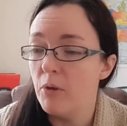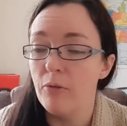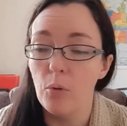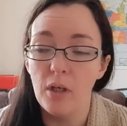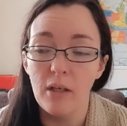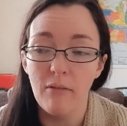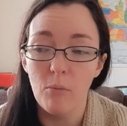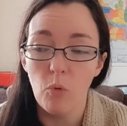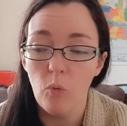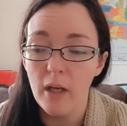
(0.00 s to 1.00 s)
if we're going to give
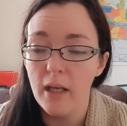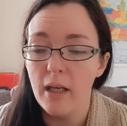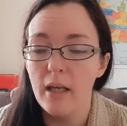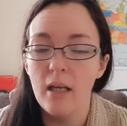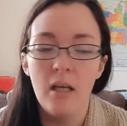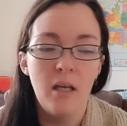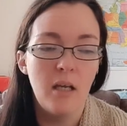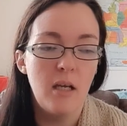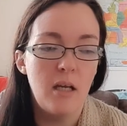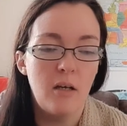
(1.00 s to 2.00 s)
them away,
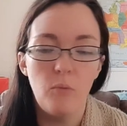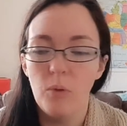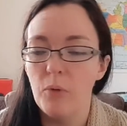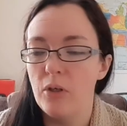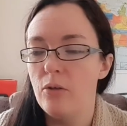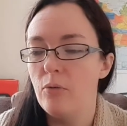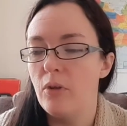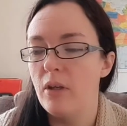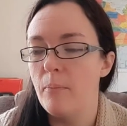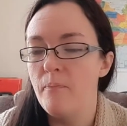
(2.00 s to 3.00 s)
what we're going to do with
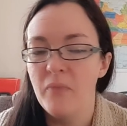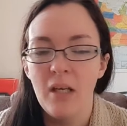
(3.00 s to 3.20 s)
them.